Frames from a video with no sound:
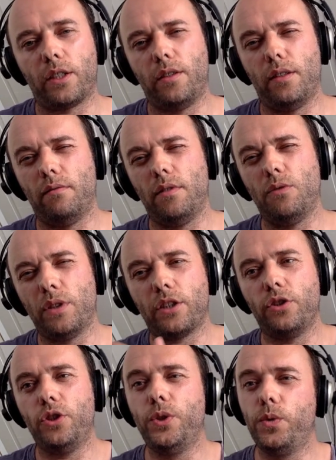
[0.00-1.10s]
actually it was
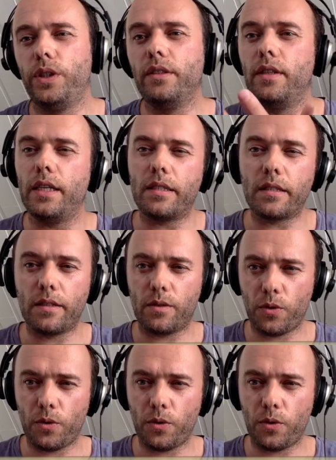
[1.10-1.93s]
actually using disk